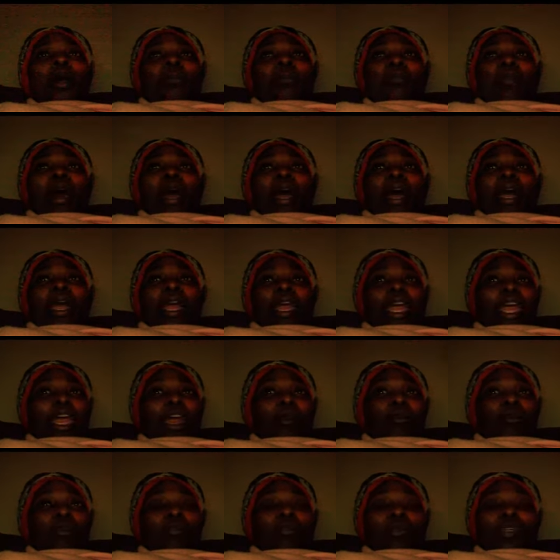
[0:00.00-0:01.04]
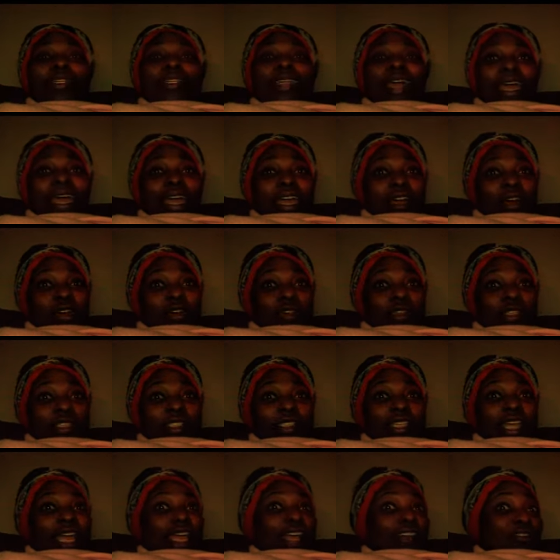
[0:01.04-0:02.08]
my hair will be down
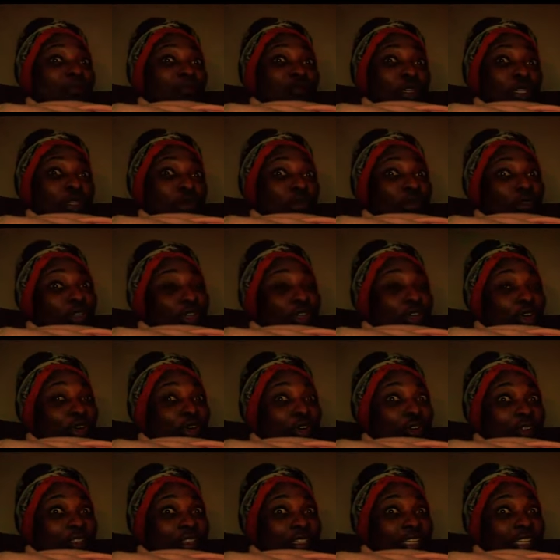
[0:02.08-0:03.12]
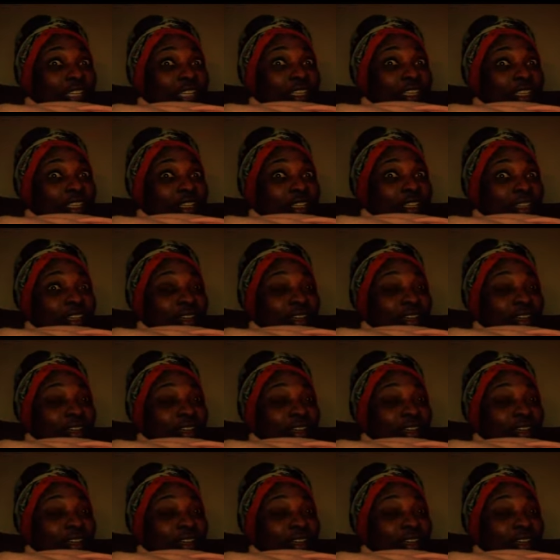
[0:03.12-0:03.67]
because I have some cute little curls in